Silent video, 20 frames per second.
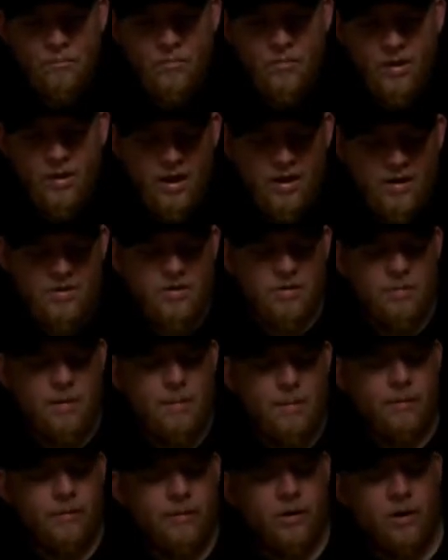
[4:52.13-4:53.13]
I also
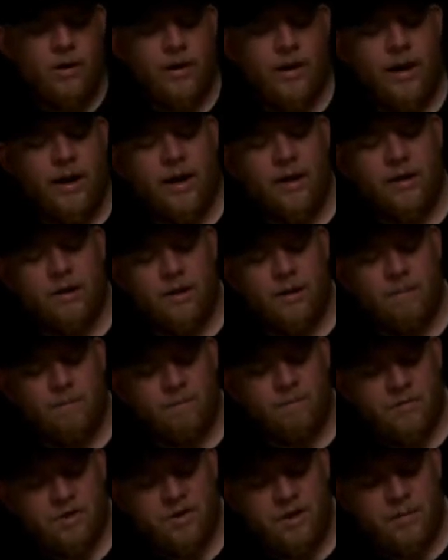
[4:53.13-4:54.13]
remember for the arcade the
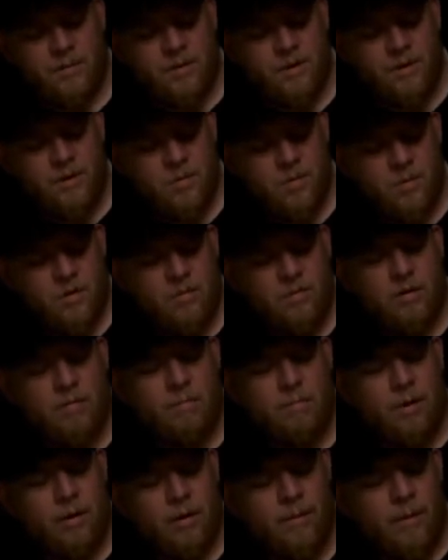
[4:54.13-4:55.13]
Simpsons one
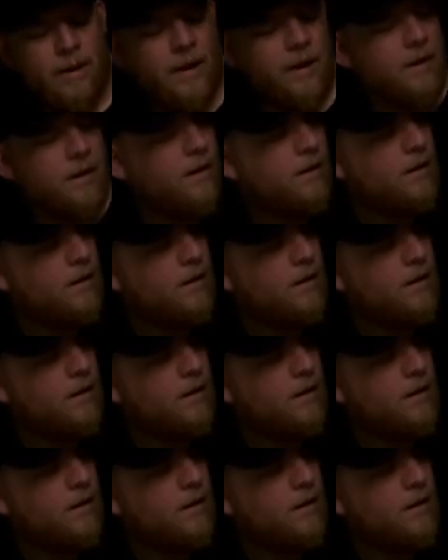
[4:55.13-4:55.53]
with Bartman.